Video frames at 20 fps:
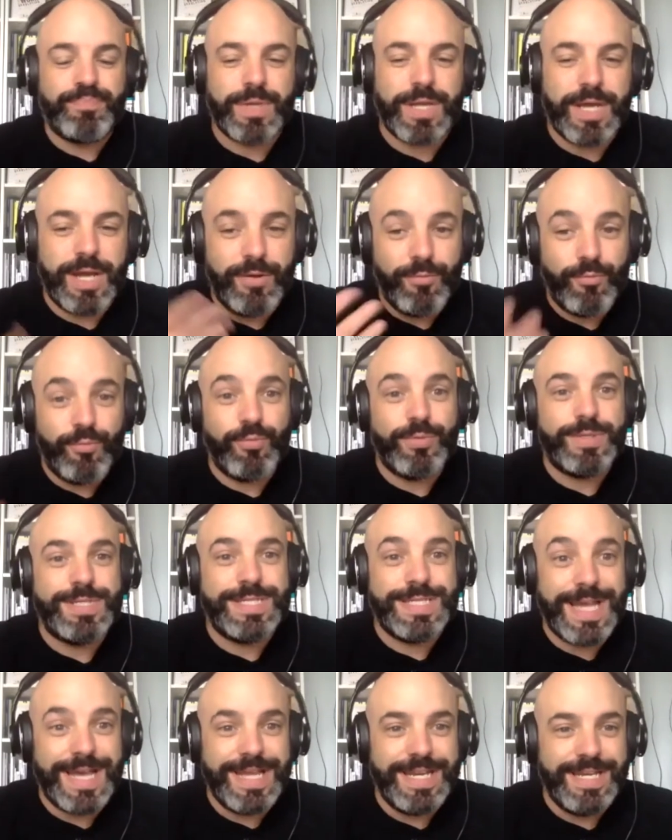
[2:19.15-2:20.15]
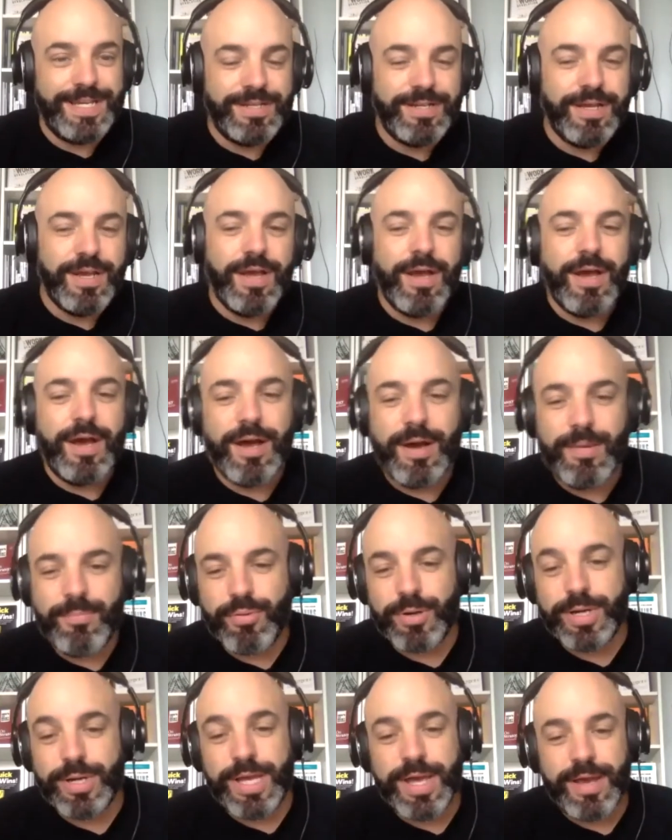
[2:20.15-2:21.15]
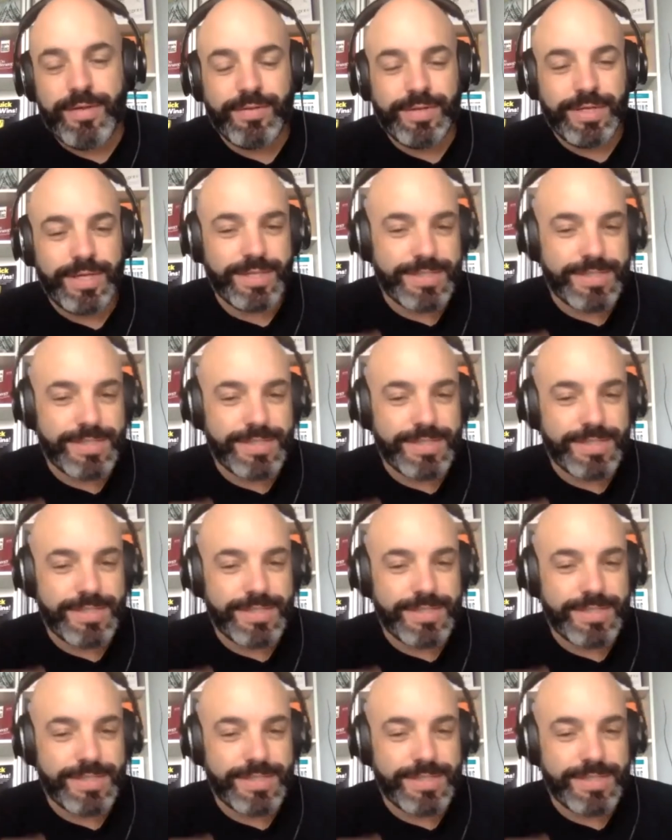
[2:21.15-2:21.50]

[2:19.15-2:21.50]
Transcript: kind of citing pretty heavily.